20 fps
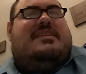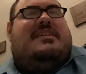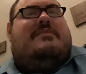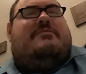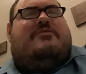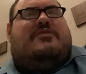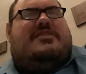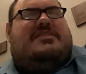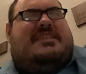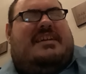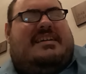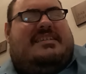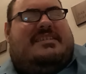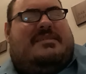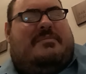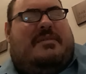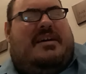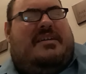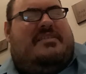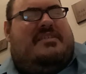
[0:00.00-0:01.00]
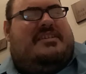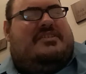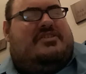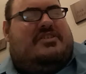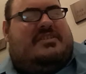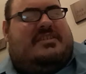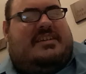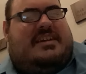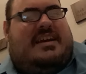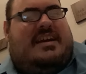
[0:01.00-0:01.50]
Of course, they had some other
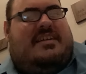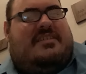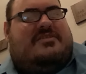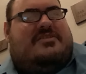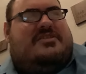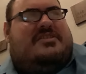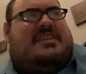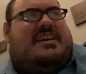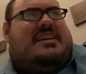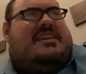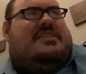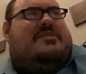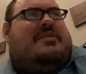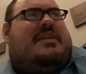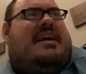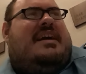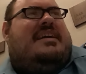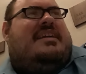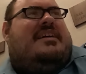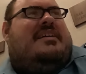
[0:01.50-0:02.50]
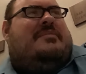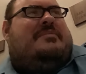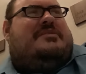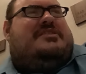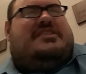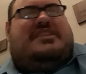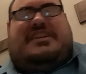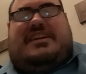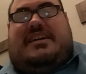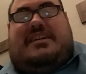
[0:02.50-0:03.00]
interesting characters, like you had
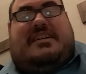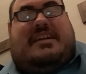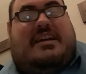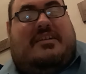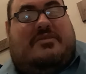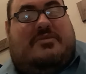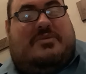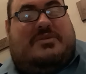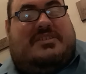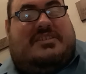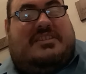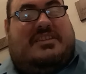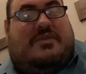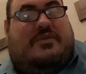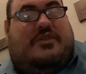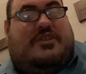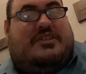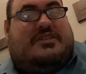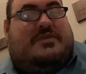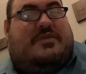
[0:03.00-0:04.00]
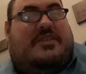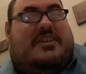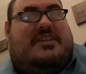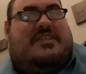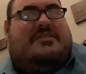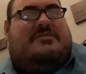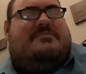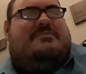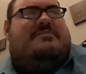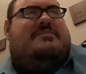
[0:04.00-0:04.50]
Machine Gun Kelly was in the first
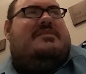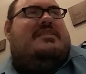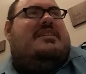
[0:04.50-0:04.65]
film.